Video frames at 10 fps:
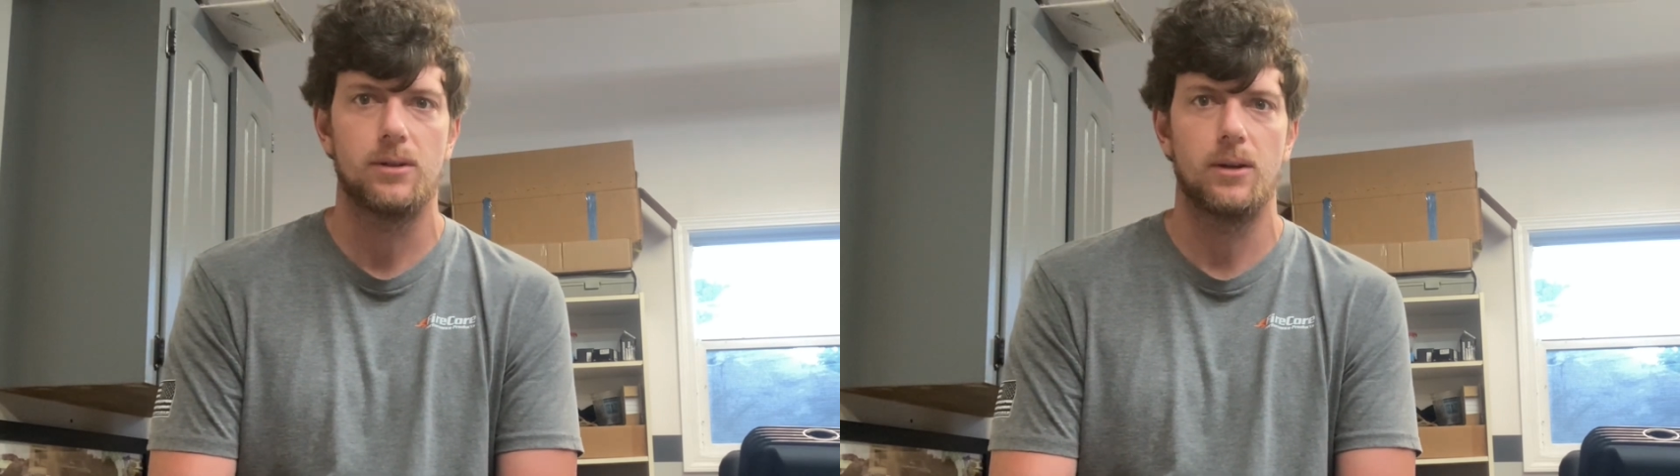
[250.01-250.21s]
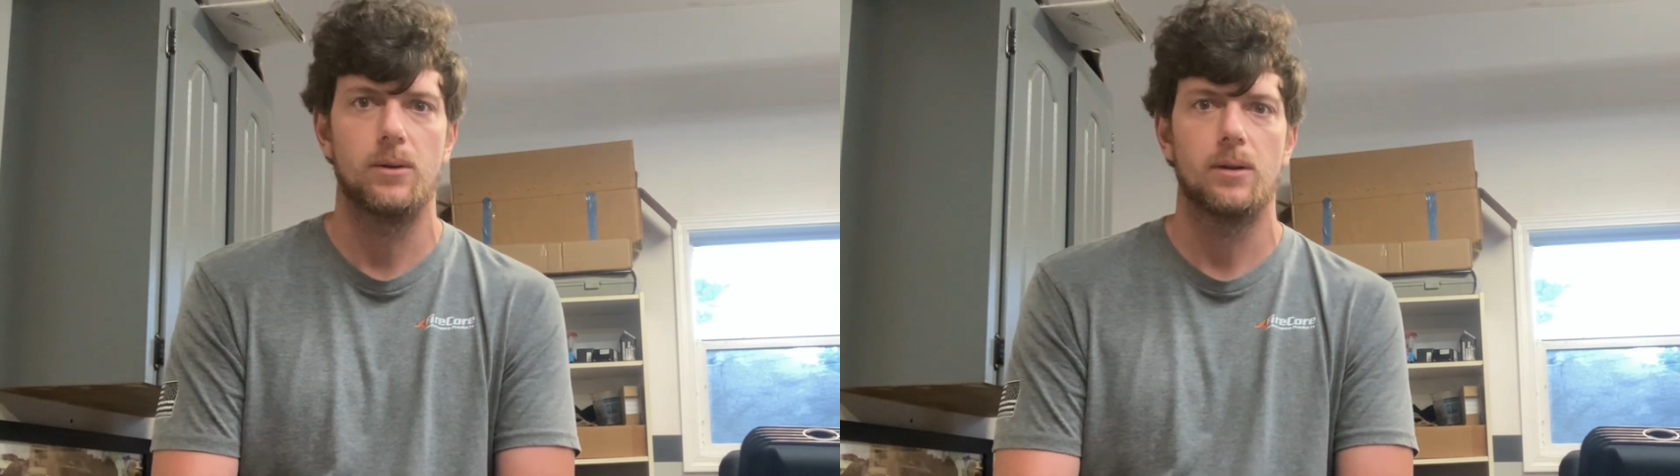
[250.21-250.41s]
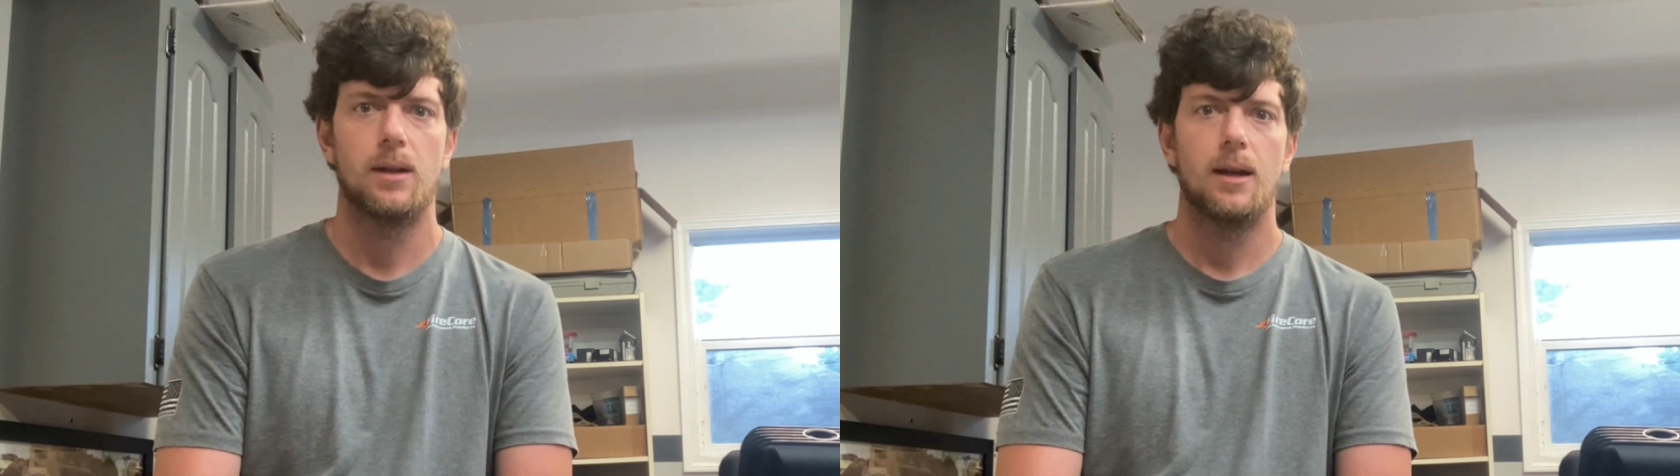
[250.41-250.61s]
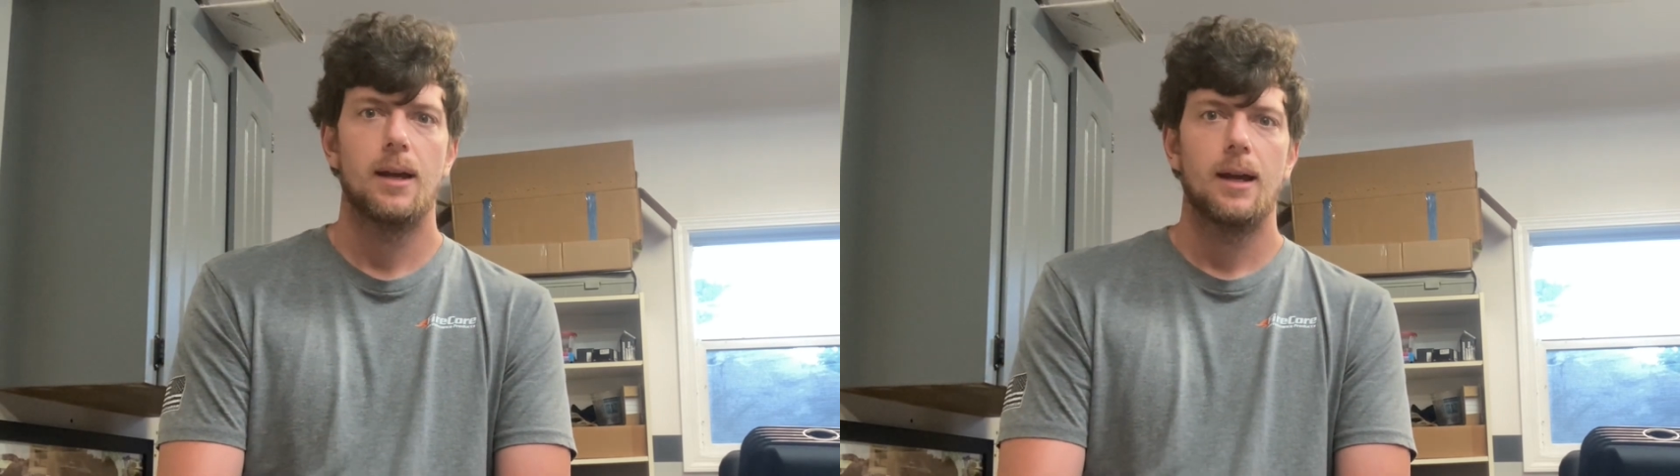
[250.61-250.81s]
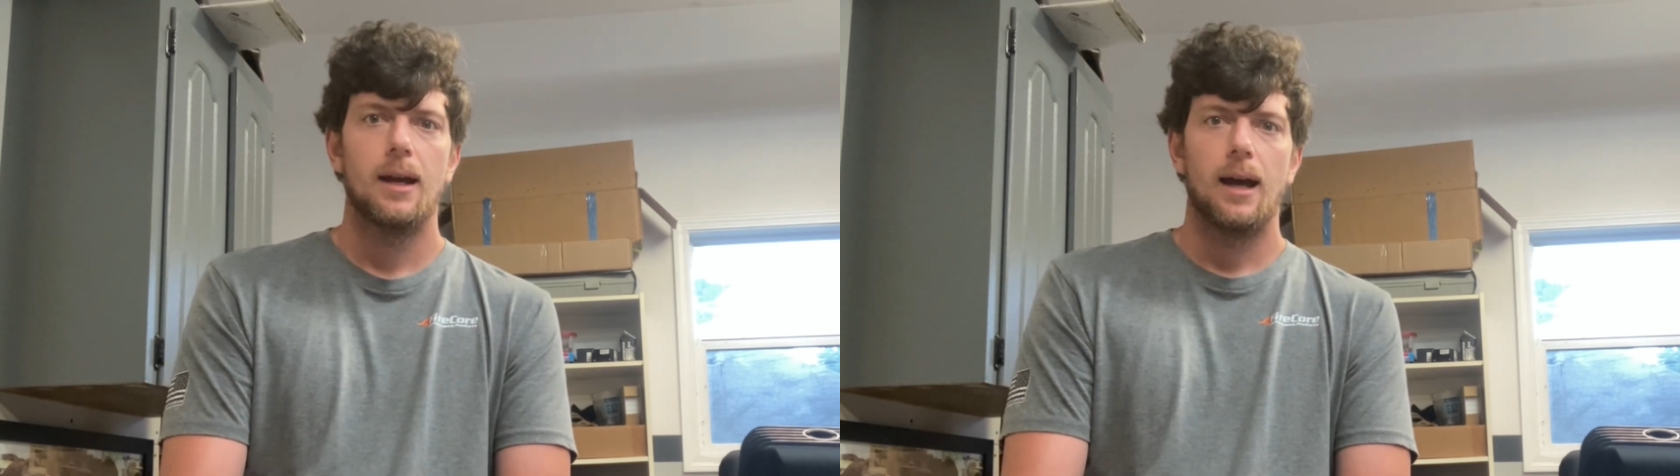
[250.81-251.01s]
So
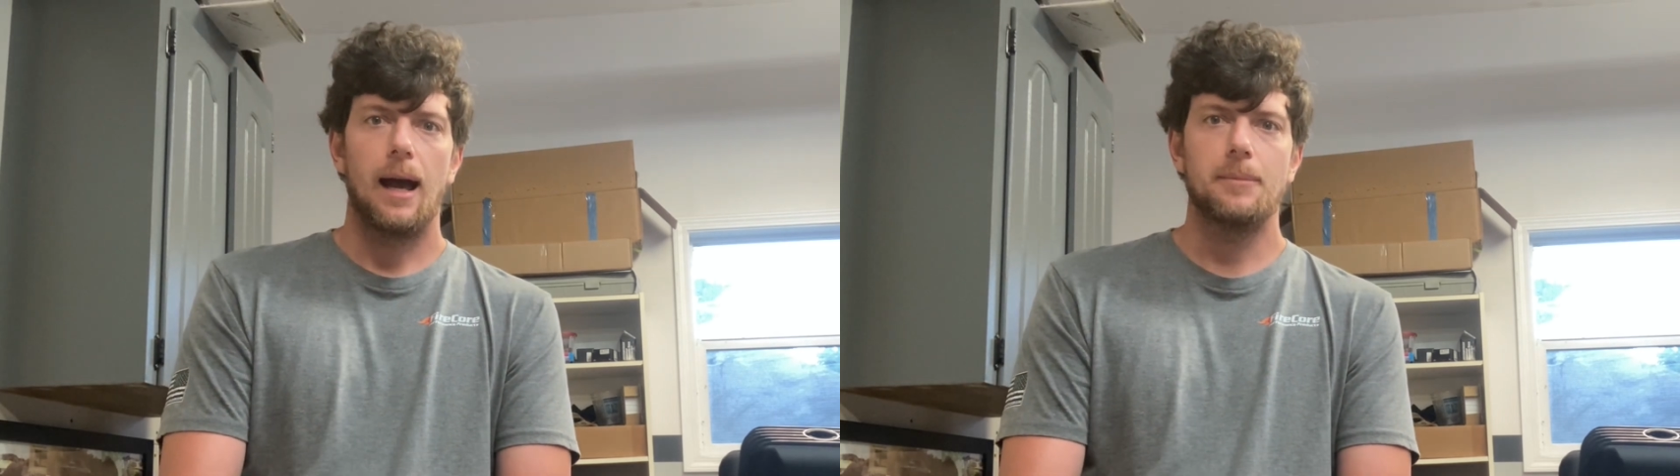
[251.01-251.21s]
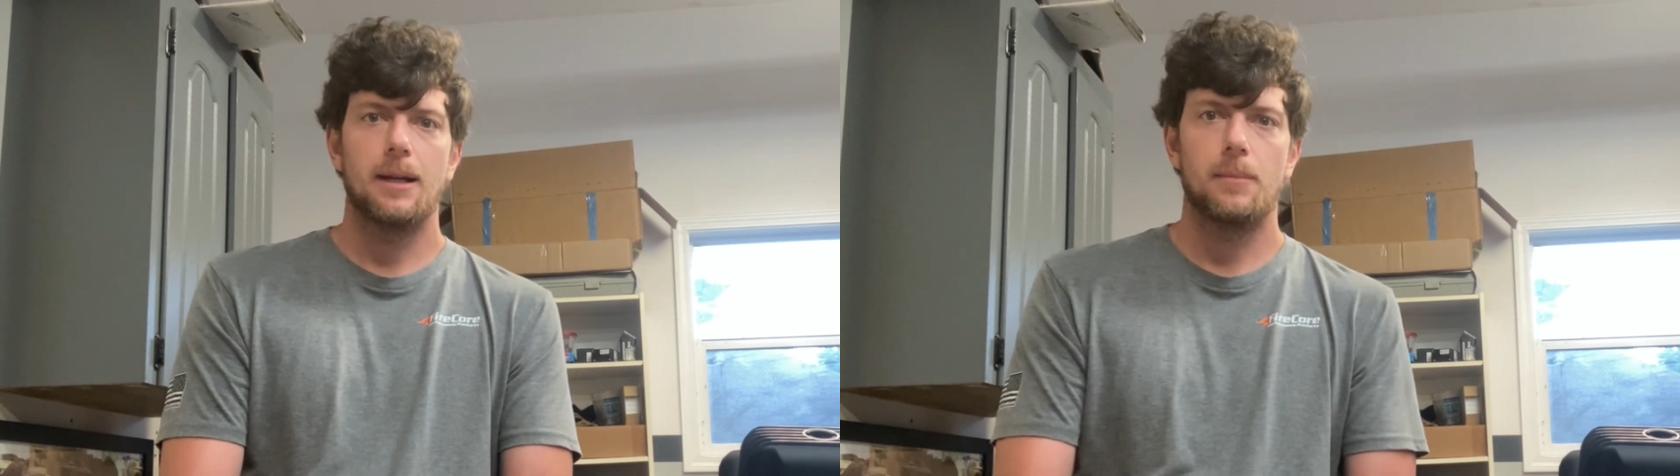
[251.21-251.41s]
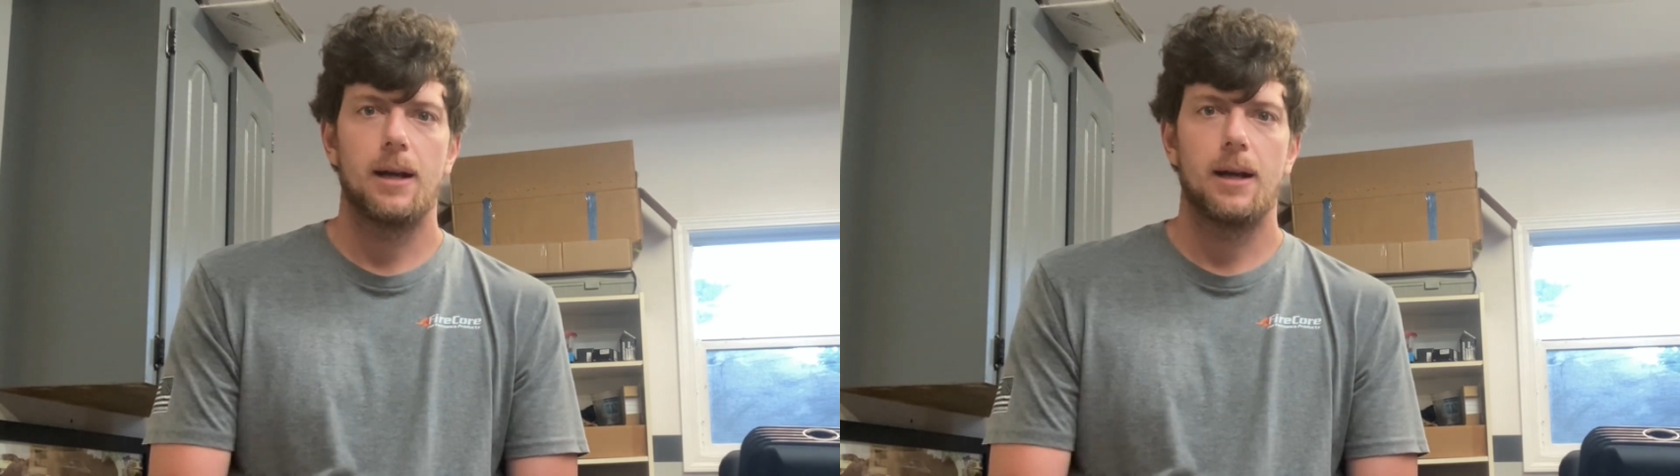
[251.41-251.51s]
I'm getting